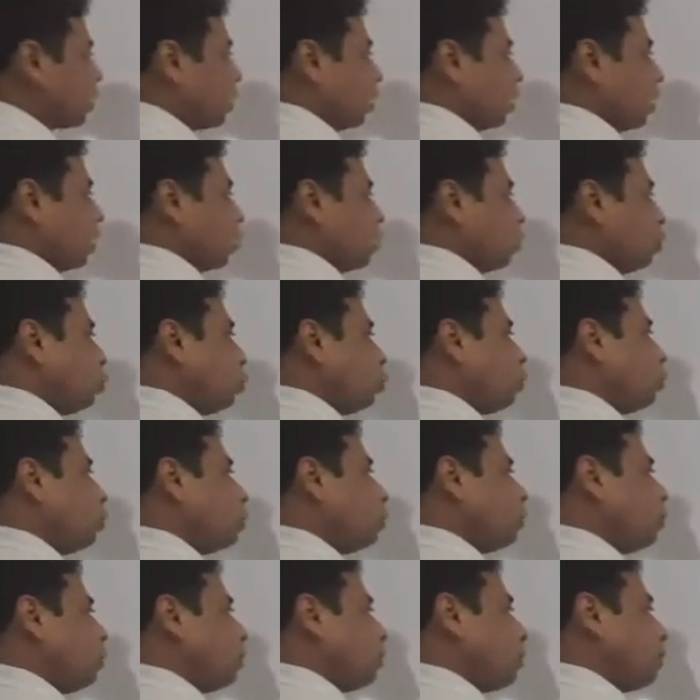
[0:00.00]
You know
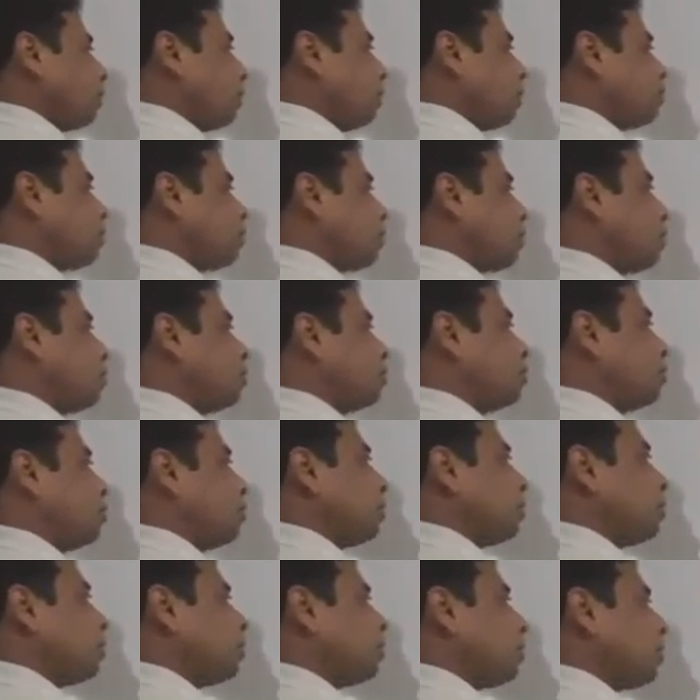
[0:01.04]
the meaning of
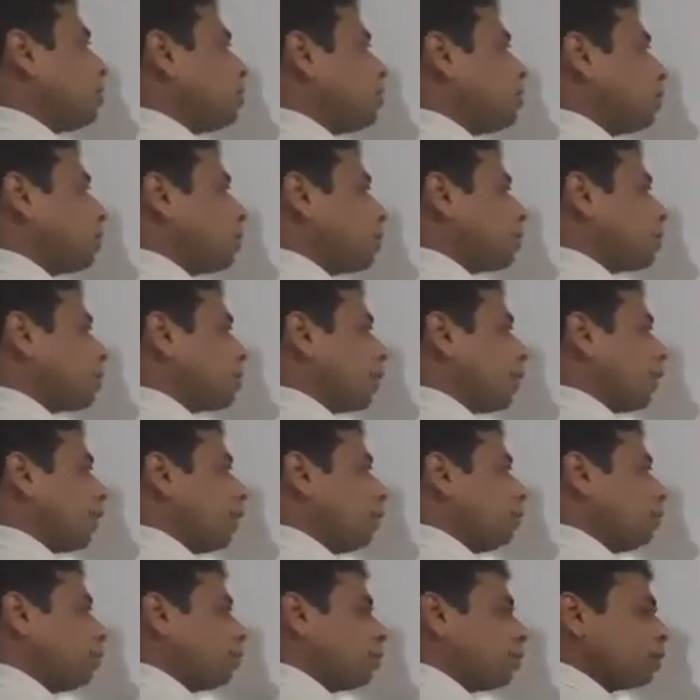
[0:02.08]
tangent. Tangent is a
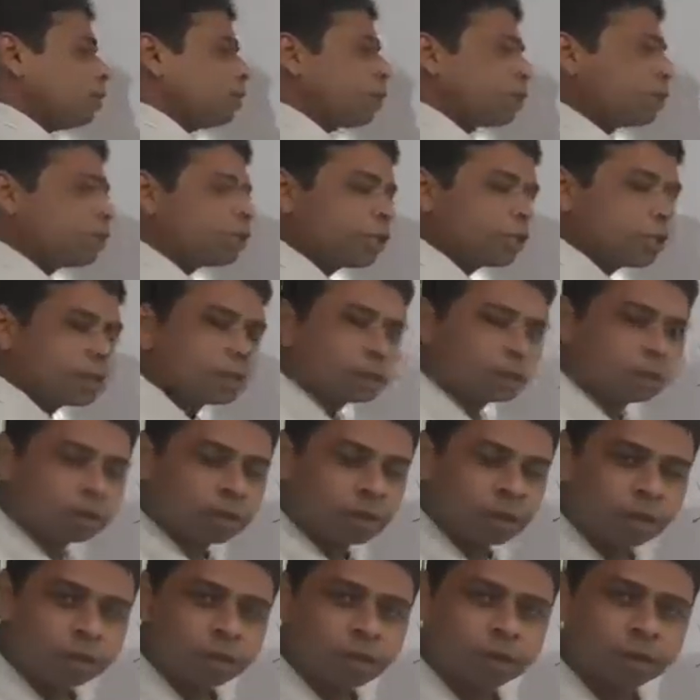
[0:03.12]
line touches to
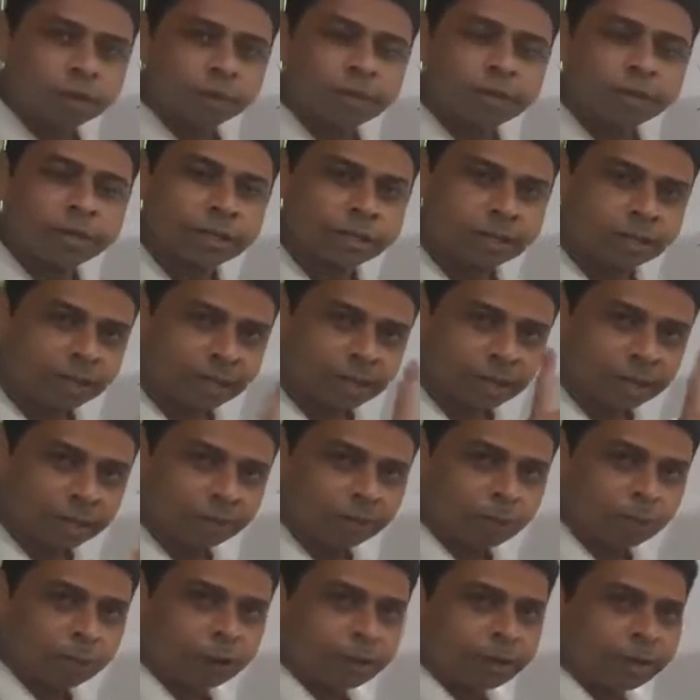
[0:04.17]
the curve at a single
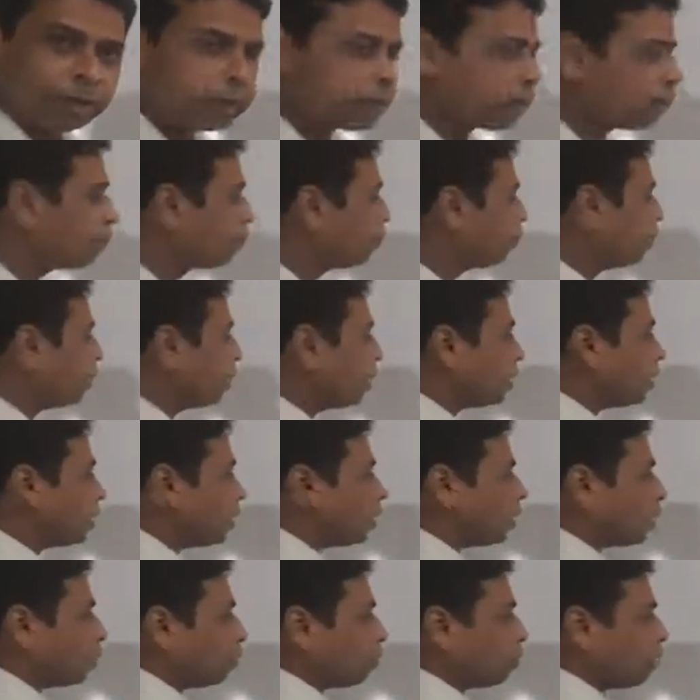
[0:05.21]
point. This is
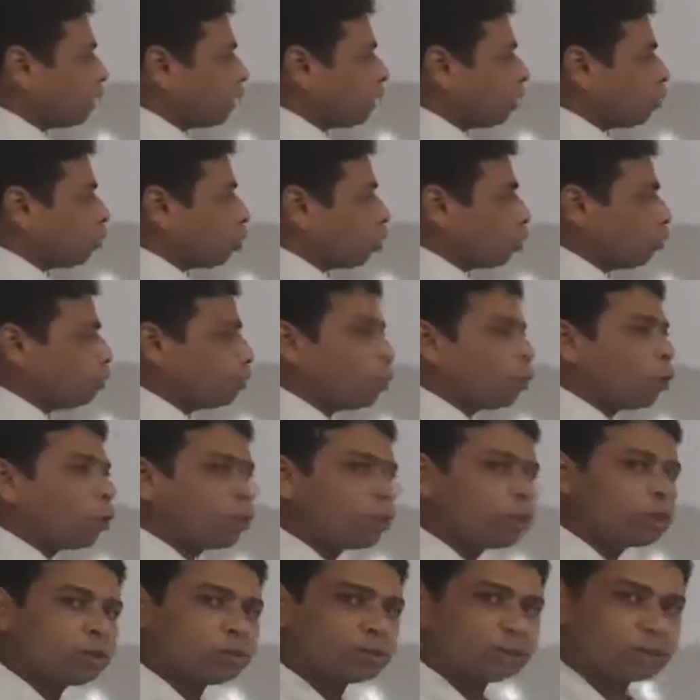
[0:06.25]
a P called
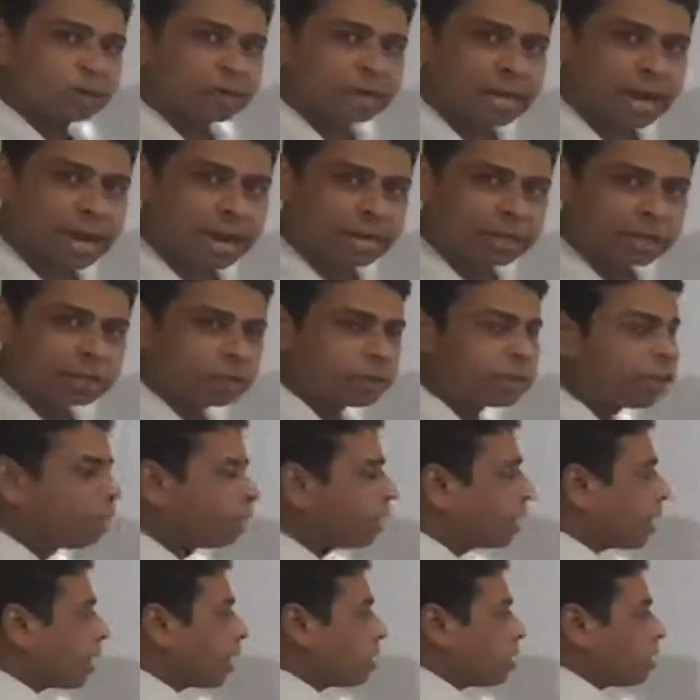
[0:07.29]
point of contact,
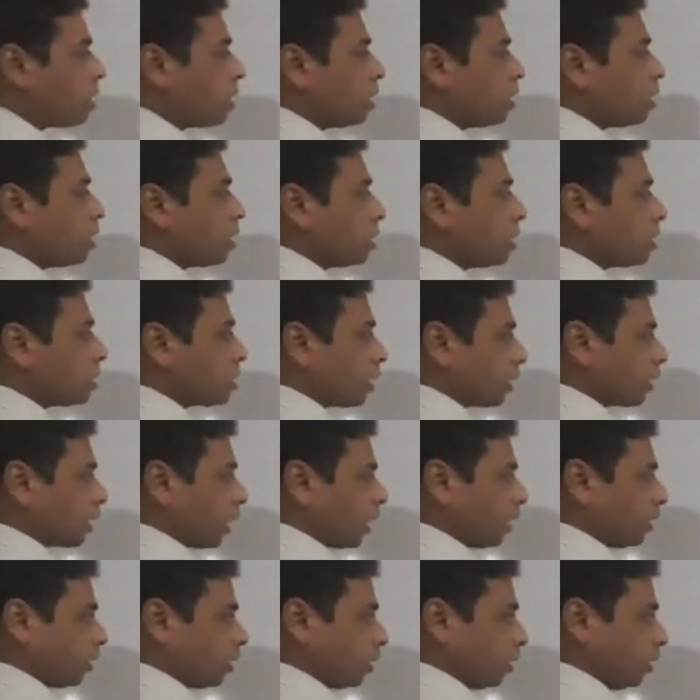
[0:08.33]
and this is a
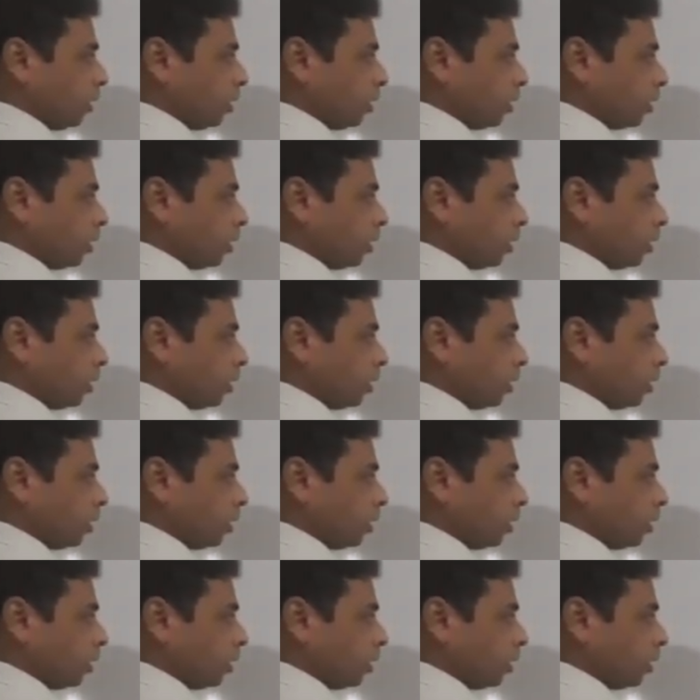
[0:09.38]
tangent.